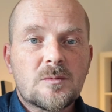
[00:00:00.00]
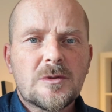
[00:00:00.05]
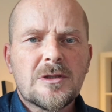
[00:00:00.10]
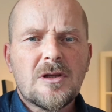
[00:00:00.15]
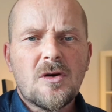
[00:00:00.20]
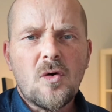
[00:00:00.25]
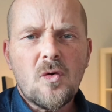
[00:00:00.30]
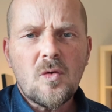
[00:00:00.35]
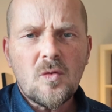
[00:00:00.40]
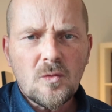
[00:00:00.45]

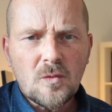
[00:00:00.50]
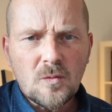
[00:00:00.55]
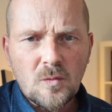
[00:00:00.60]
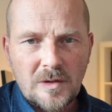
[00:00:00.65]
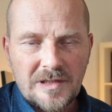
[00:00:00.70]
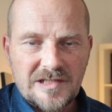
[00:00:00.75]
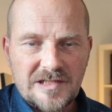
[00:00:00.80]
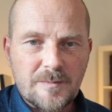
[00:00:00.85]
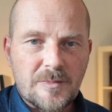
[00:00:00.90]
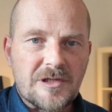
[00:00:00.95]
will
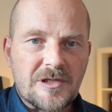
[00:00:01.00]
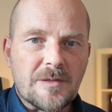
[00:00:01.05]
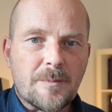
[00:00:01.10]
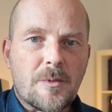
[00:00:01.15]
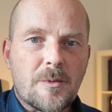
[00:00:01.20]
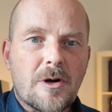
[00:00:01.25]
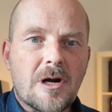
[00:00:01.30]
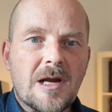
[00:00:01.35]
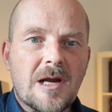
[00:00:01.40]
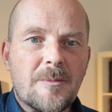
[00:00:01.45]
always be the
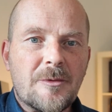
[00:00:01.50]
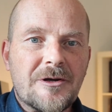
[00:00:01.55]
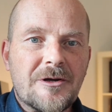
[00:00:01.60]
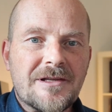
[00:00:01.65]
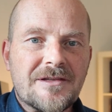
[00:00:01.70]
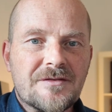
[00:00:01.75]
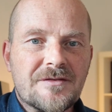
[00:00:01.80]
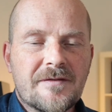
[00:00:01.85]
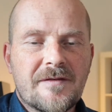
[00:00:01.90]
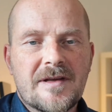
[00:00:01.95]
primary
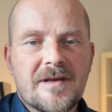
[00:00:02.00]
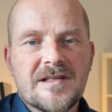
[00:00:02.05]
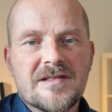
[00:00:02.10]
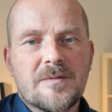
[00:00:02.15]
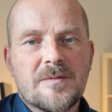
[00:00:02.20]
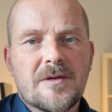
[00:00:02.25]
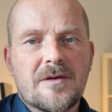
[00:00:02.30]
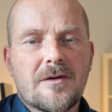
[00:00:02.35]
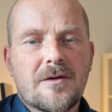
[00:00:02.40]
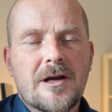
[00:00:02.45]
interface
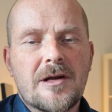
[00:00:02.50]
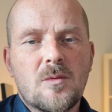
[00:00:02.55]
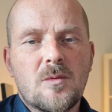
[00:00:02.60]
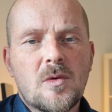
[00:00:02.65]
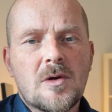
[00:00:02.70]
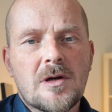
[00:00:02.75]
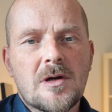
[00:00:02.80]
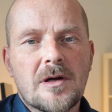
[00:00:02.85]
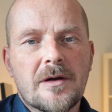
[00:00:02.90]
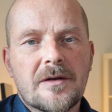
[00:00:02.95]
with great
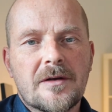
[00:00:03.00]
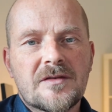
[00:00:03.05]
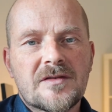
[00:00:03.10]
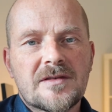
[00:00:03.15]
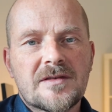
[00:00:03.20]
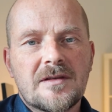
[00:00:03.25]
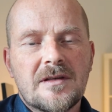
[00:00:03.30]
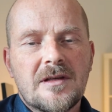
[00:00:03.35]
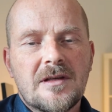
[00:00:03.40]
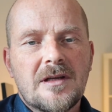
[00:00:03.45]
works.